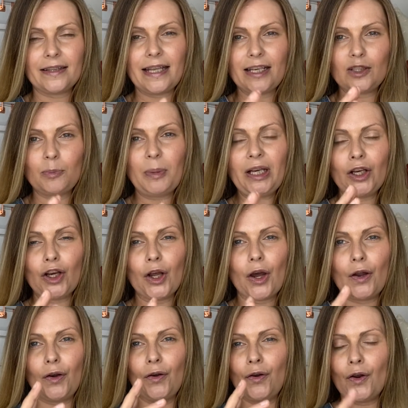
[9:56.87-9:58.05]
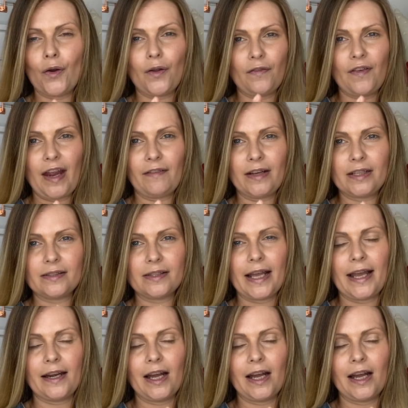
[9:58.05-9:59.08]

there's been no variance there.